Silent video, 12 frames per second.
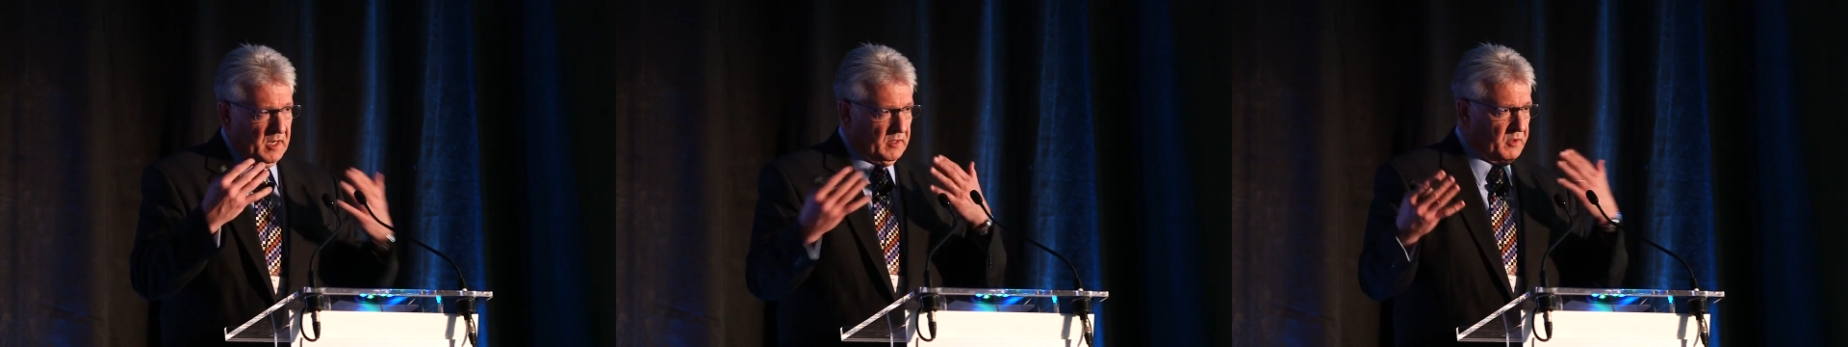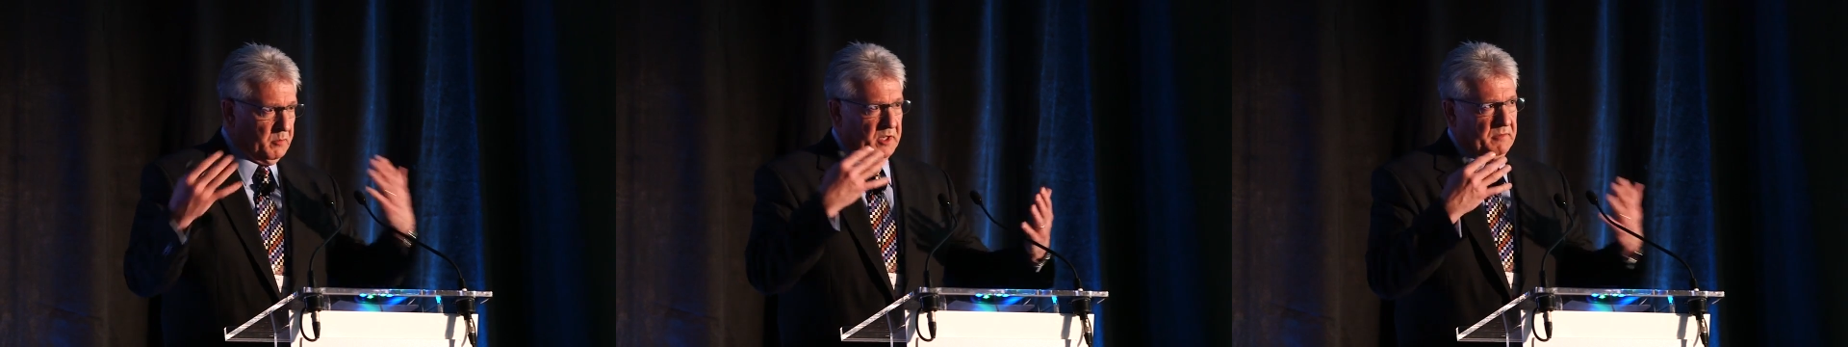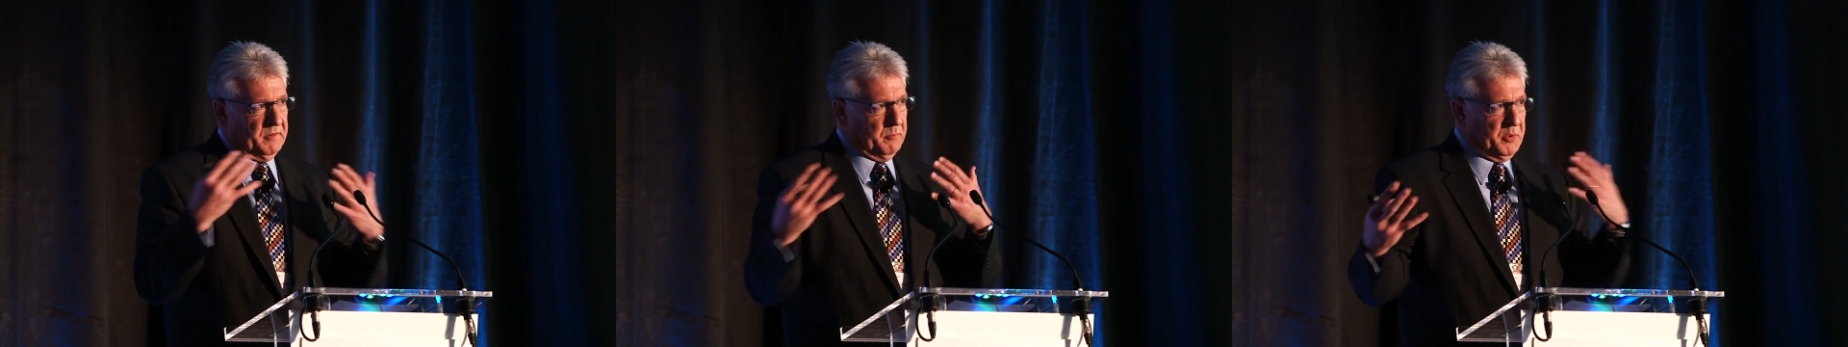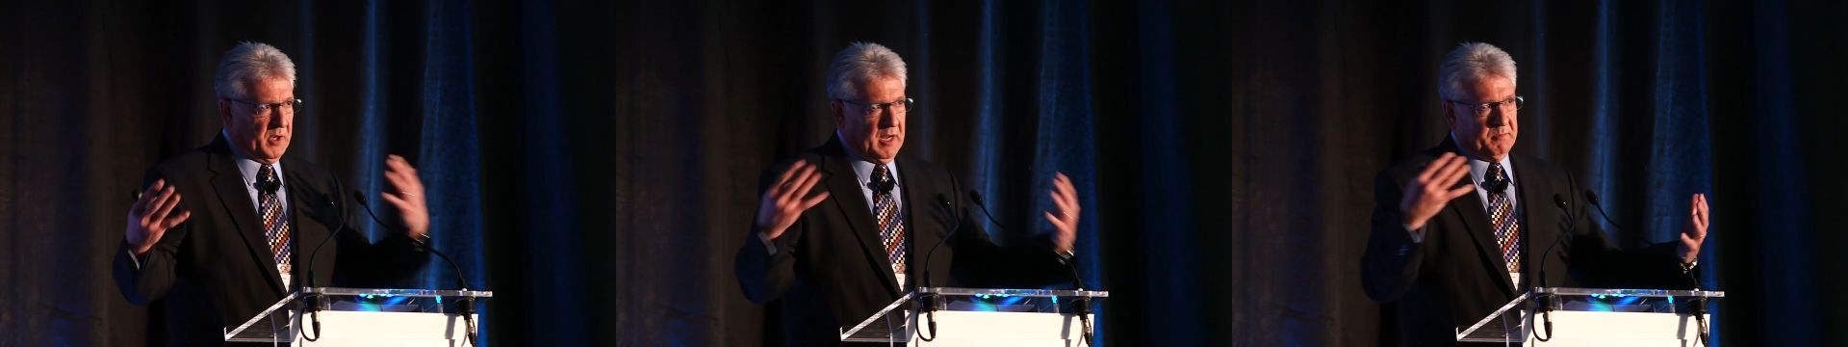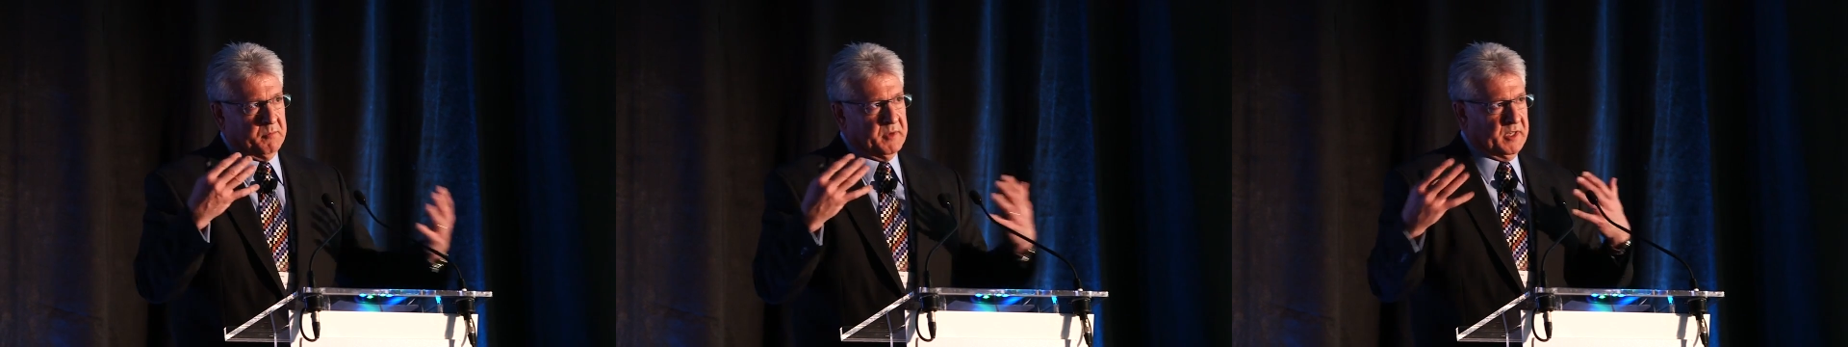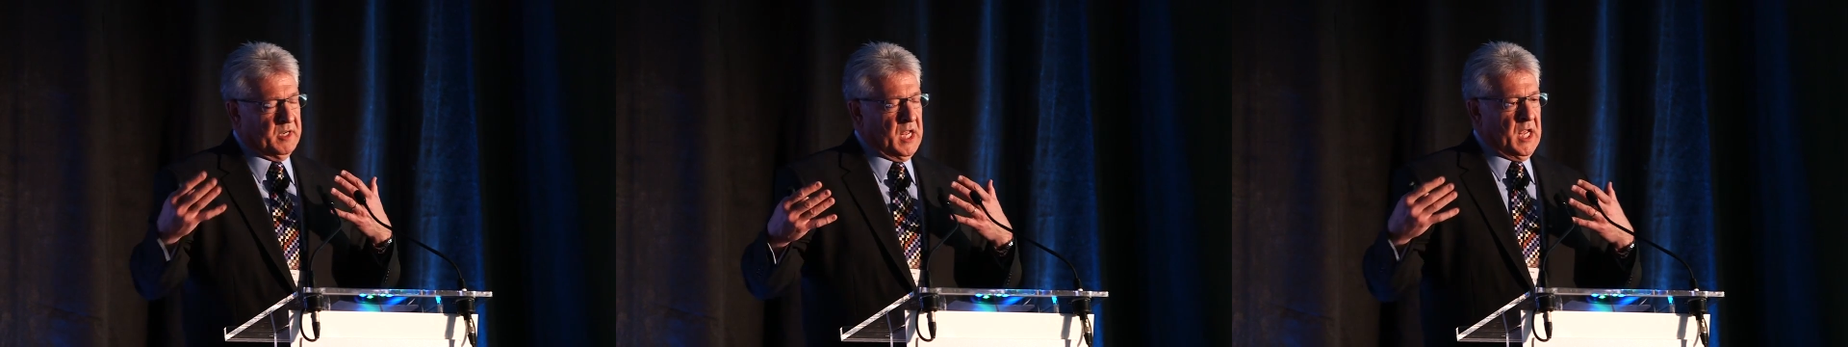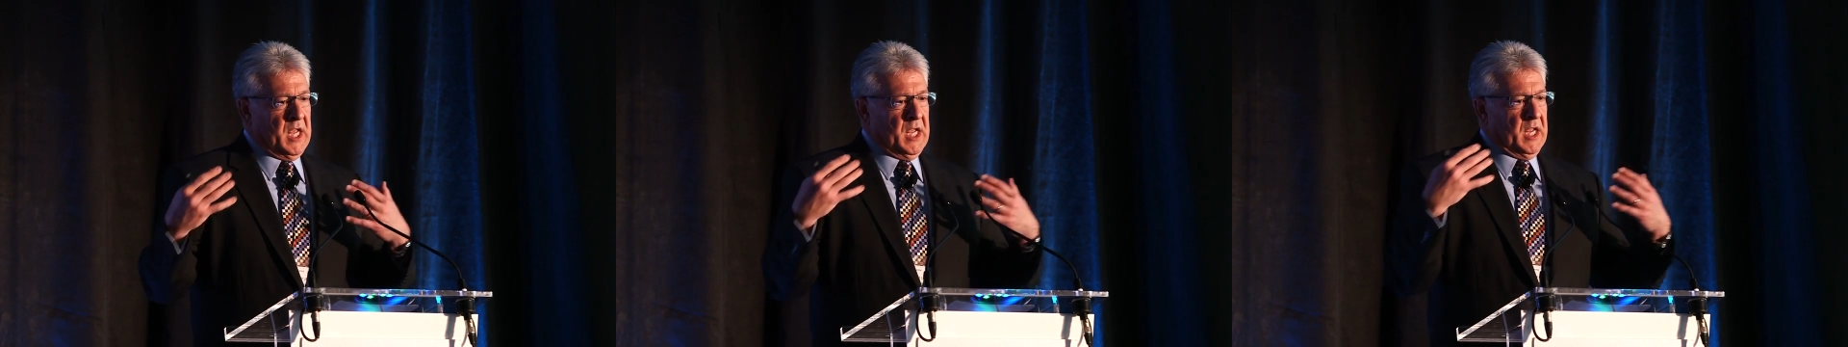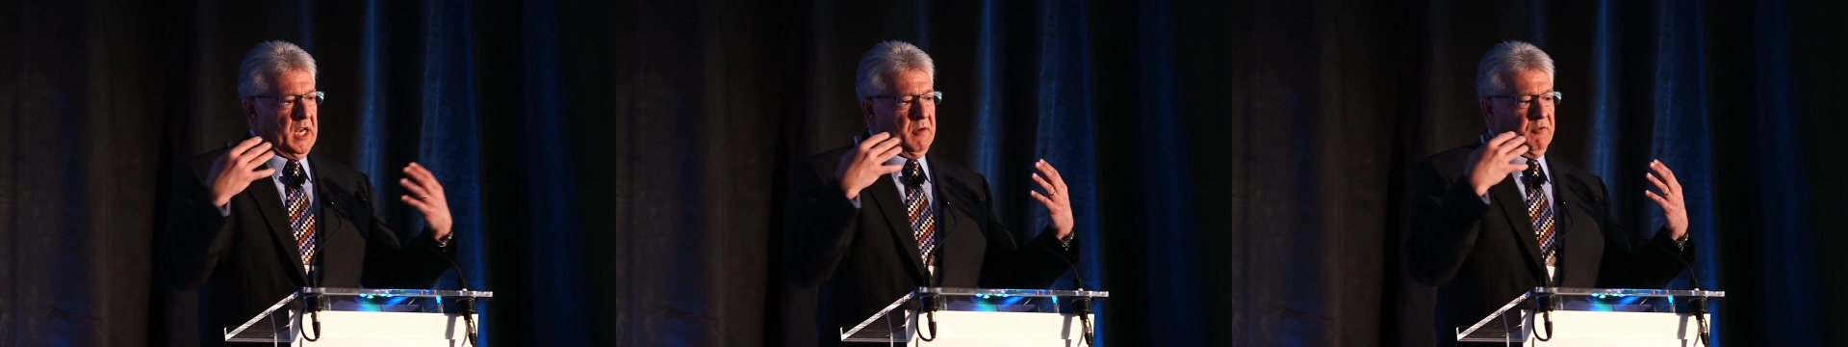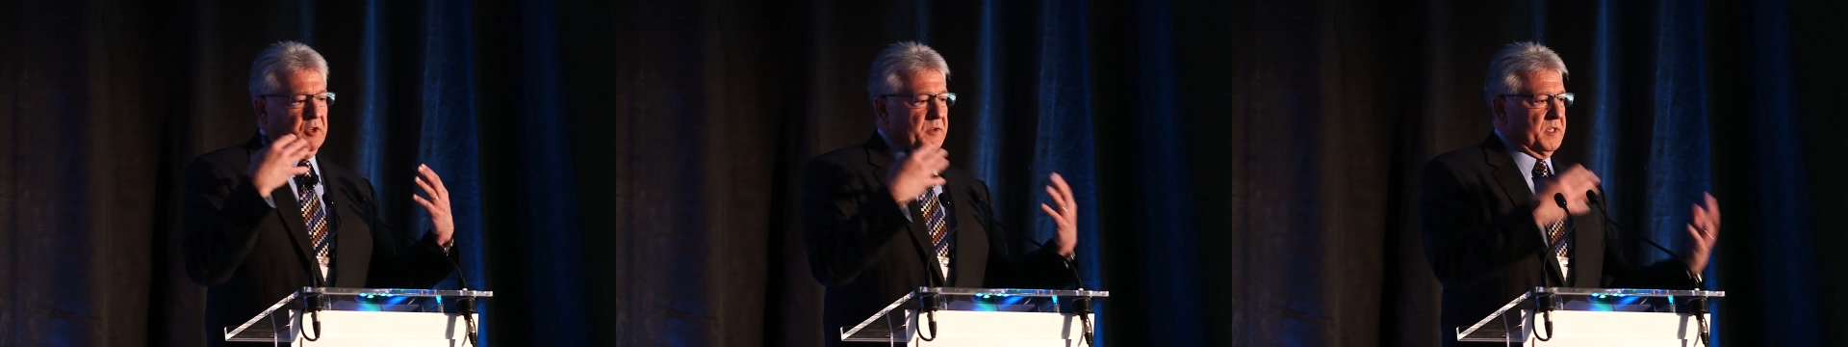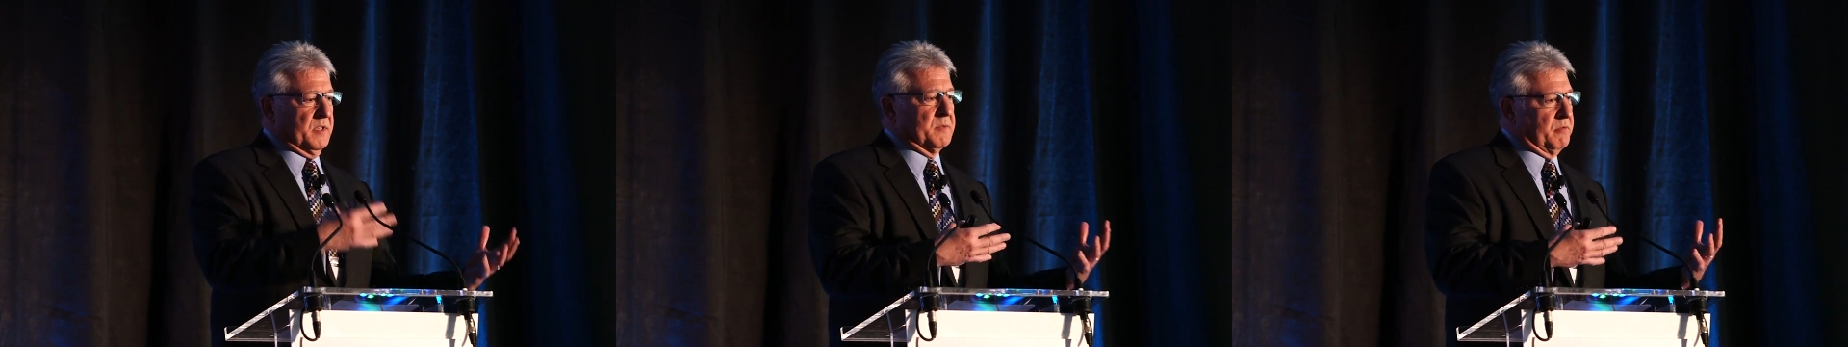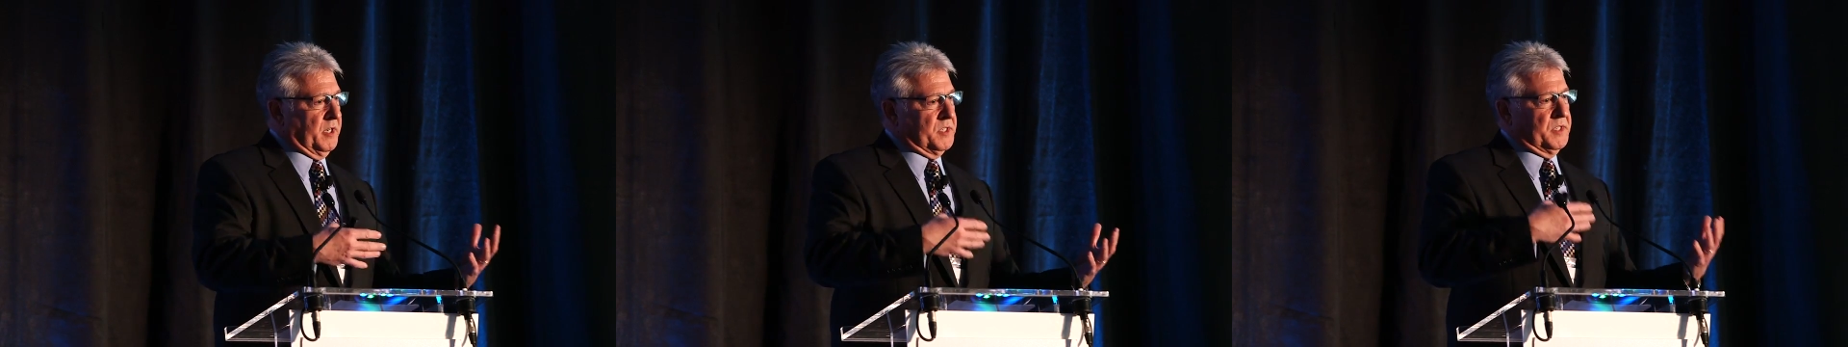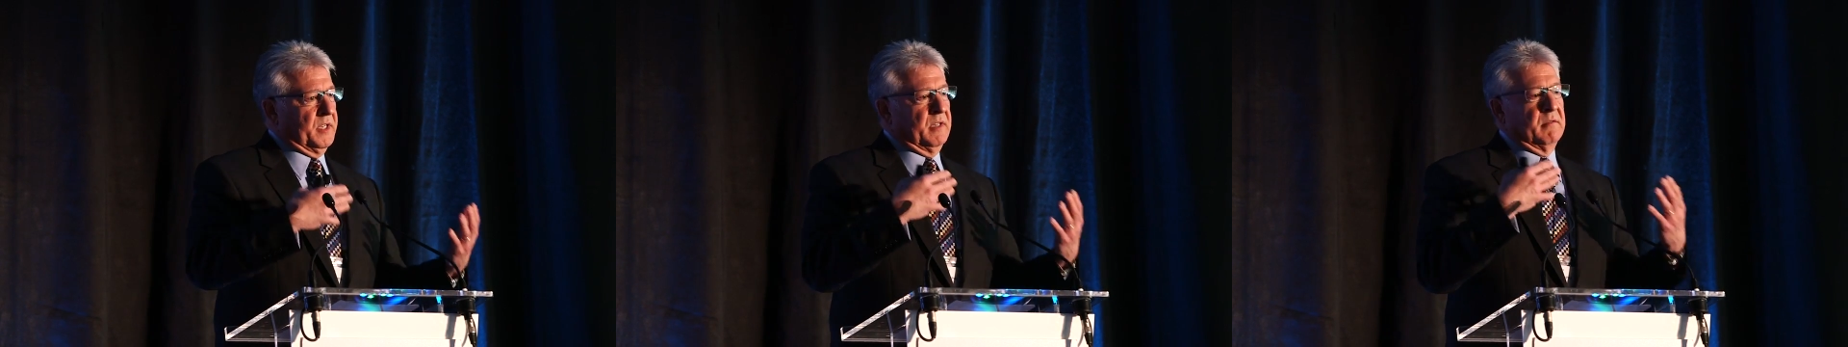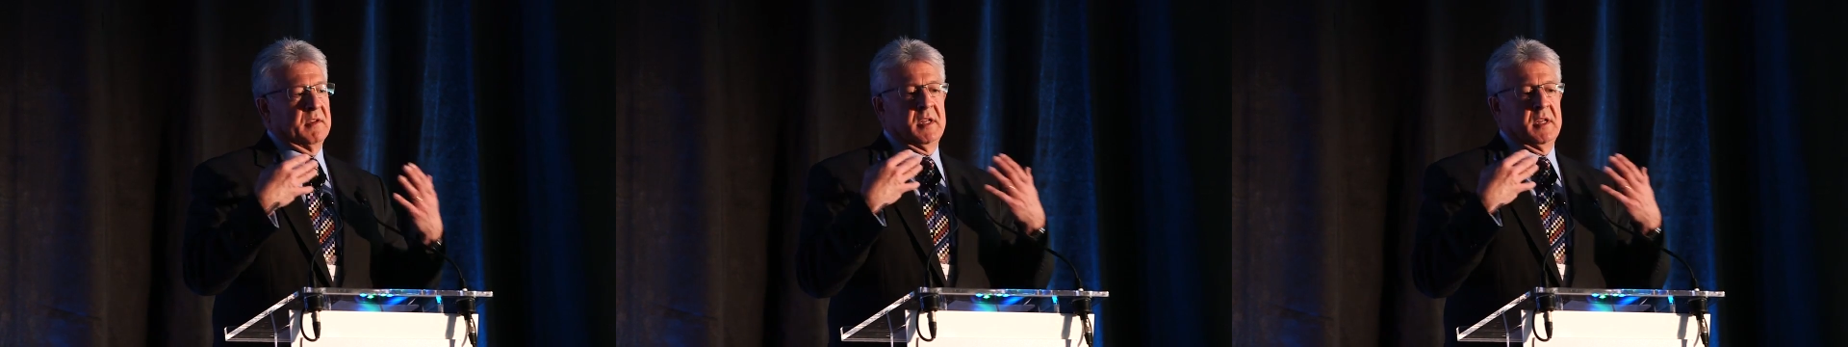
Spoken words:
little bit of a problem in using a spreadsheet.